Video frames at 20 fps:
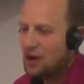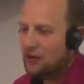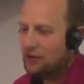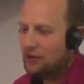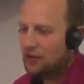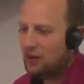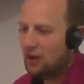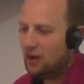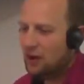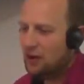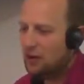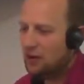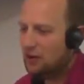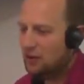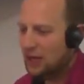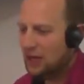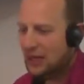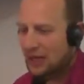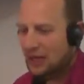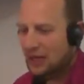So,
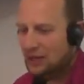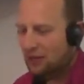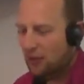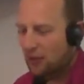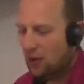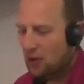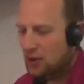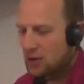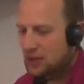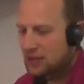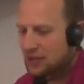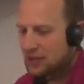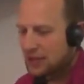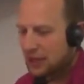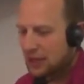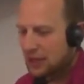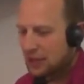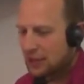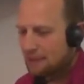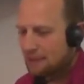like, as far as
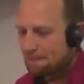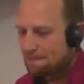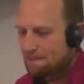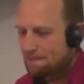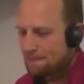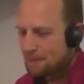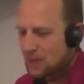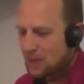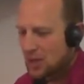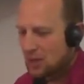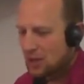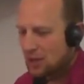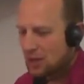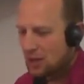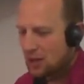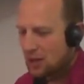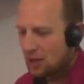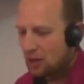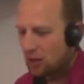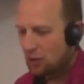
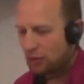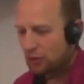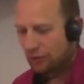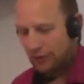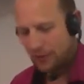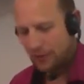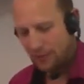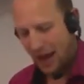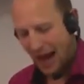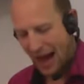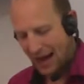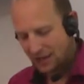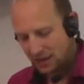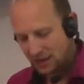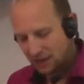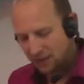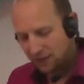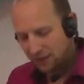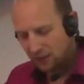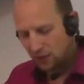the
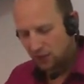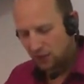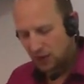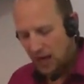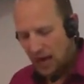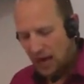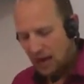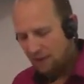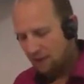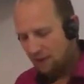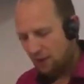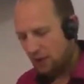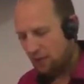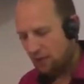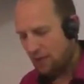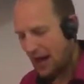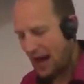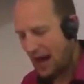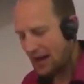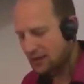passion for life or the
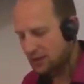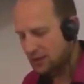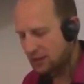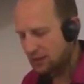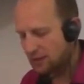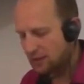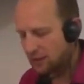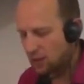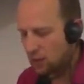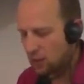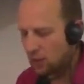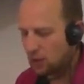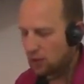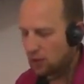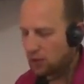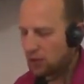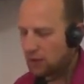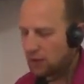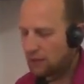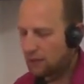passion
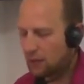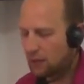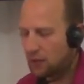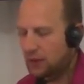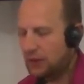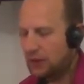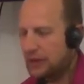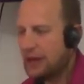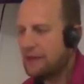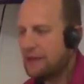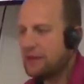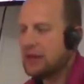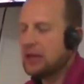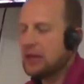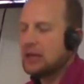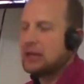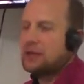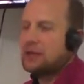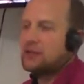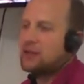for
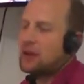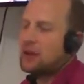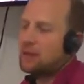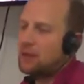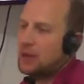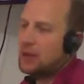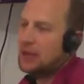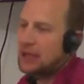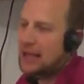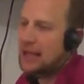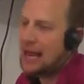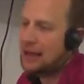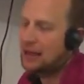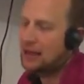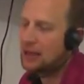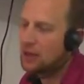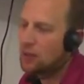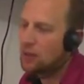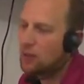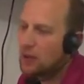living and stuff like
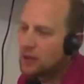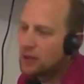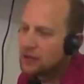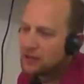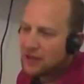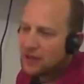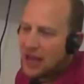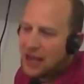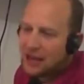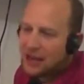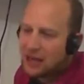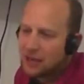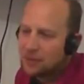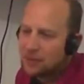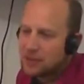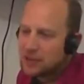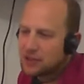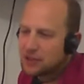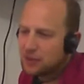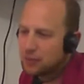that, like, where does that
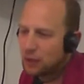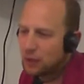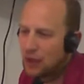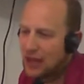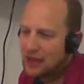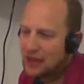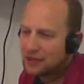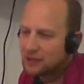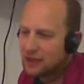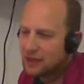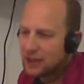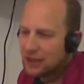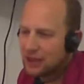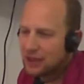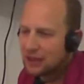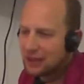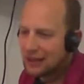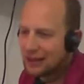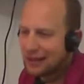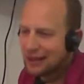come into place?
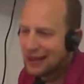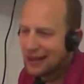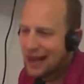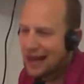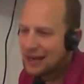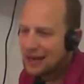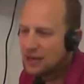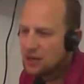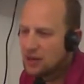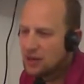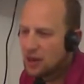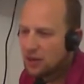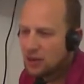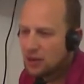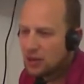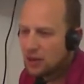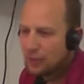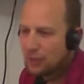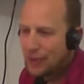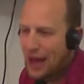Like, how do you know
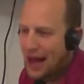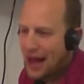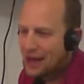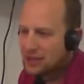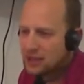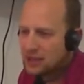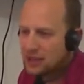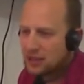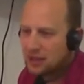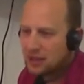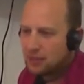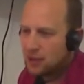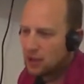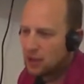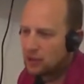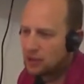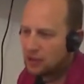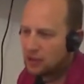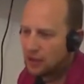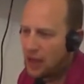that you're passionate
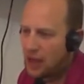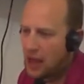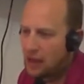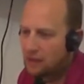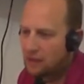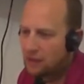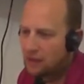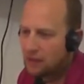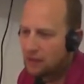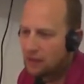about your life?